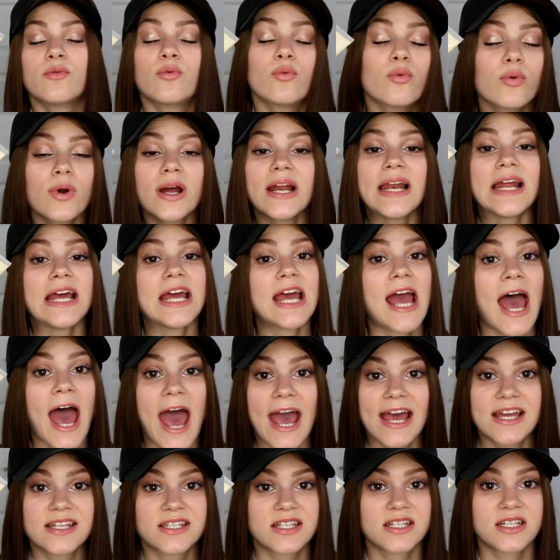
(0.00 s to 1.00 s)
really
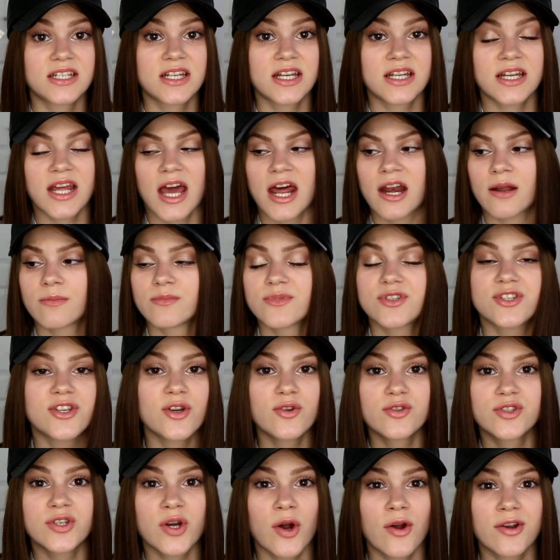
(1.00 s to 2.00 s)
hated it and I'm
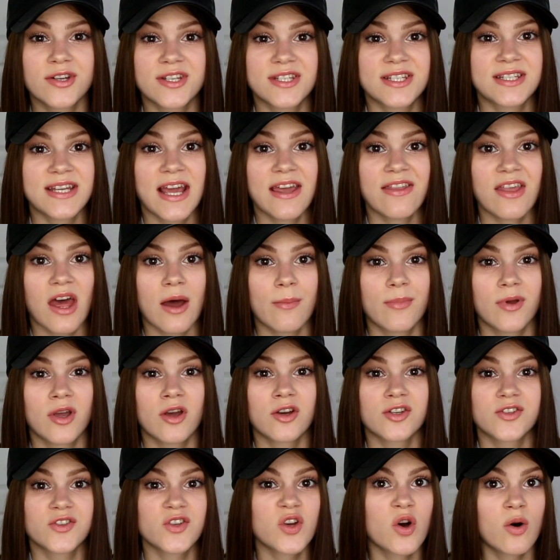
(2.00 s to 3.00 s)
so sorry to say that
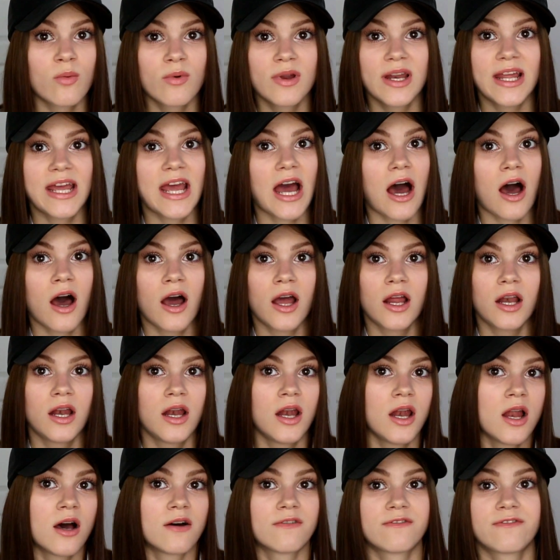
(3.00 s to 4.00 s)
because normally I
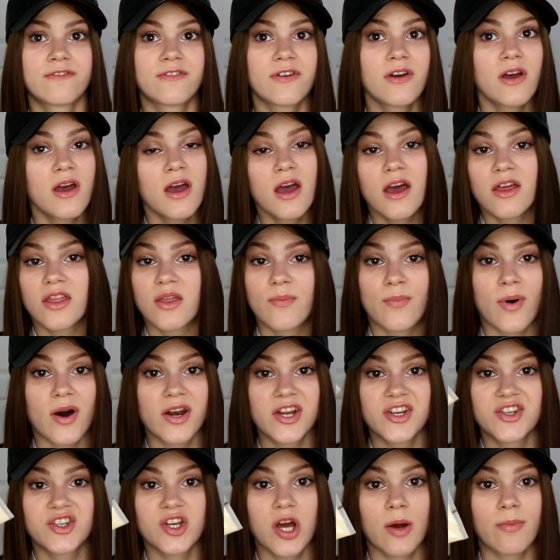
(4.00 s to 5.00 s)
love the
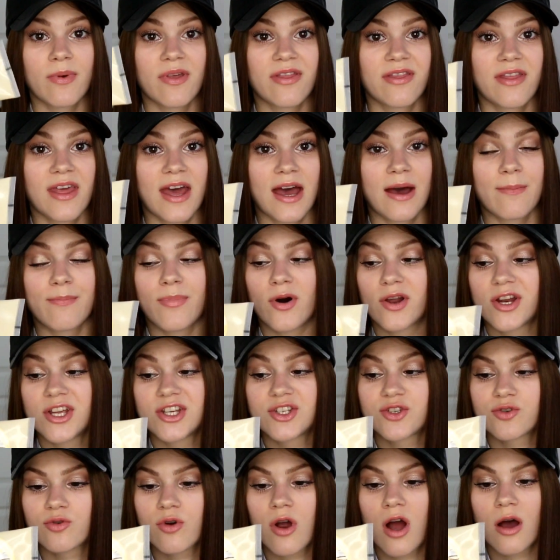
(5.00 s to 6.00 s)
Body Shop and their body
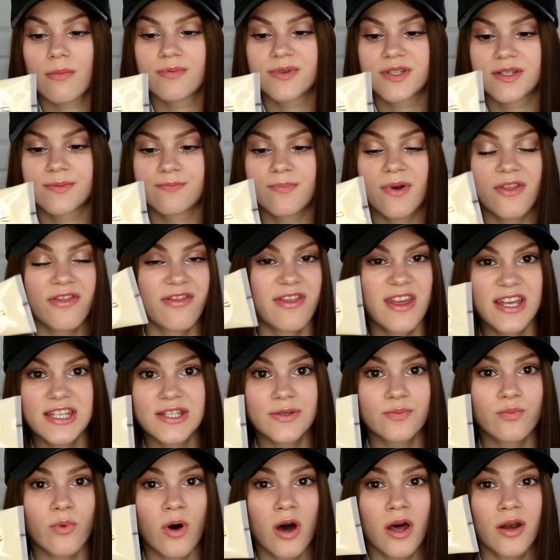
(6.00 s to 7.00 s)
scrubs but
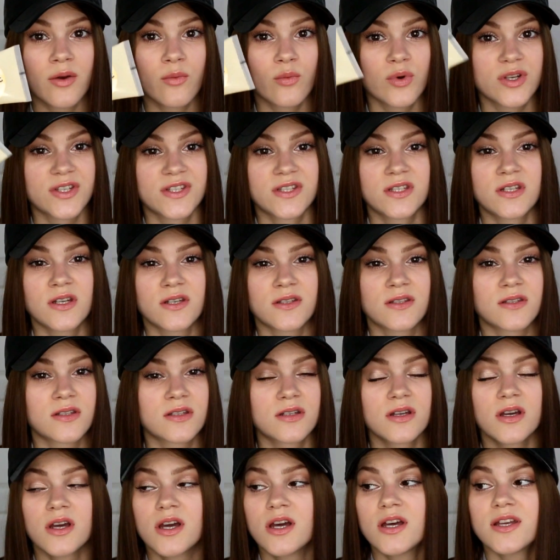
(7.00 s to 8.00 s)
this one was
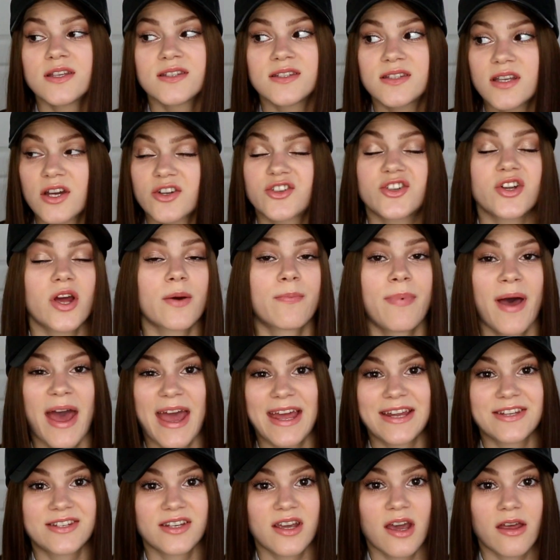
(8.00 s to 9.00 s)
just such a
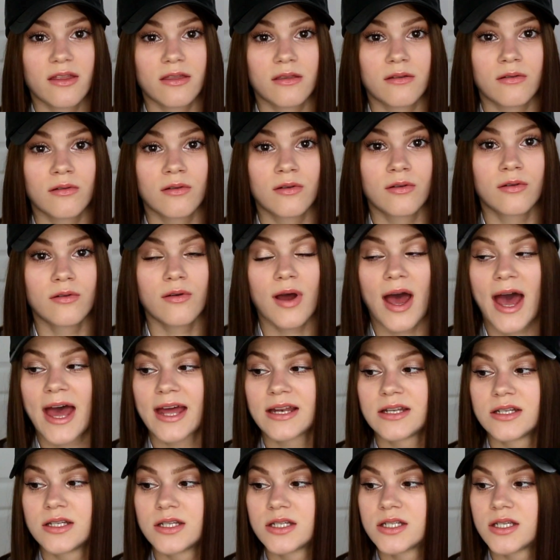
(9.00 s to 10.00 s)
pain to get through
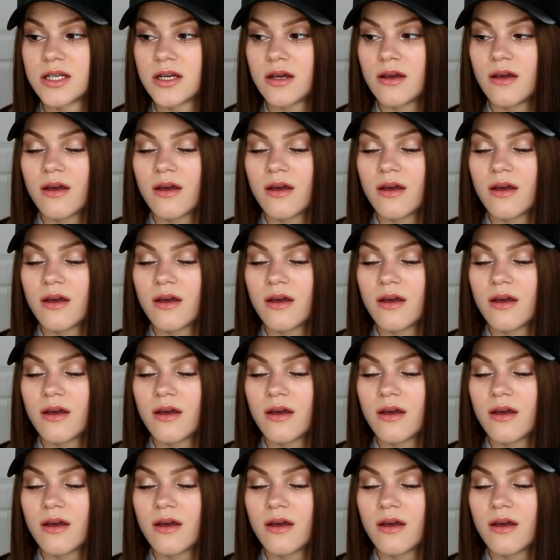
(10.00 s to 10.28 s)
and